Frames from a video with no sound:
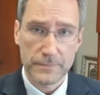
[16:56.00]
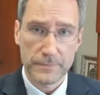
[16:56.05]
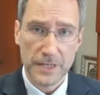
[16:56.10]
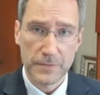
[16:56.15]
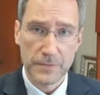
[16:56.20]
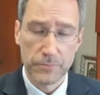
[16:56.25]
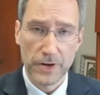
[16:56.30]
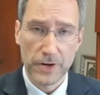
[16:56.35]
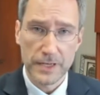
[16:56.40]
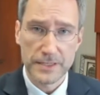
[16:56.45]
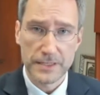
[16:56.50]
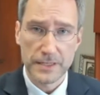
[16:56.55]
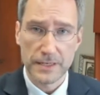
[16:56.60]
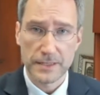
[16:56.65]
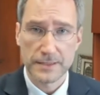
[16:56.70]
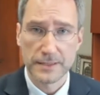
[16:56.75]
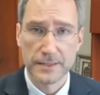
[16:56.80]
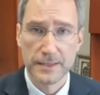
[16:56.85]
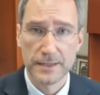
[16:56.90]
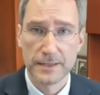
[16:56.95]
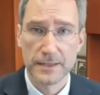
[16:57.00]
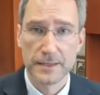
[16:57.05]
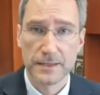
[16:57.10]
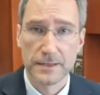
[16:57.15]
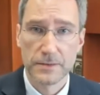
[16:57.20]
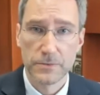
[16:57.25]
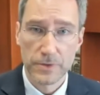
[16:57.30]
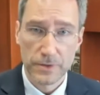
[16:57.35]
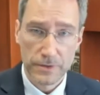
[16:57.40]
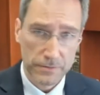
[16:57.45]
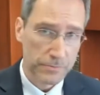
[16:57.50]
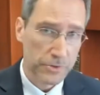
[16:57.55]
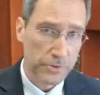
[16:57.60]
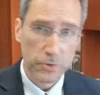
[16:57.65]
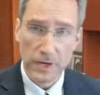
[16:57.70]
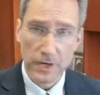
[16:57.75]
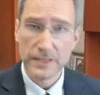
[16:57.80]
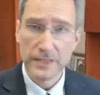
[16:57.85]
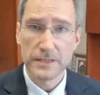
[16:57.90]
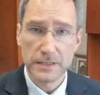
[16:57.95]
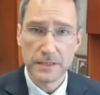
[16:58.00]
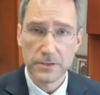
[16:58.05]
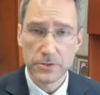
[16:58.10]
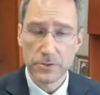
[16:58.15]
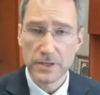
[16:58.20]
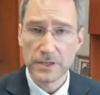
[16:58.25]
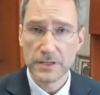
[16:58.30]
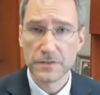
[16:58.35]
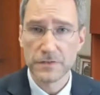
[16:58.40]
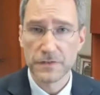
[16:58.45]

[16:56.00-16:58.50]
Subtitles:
project with UAE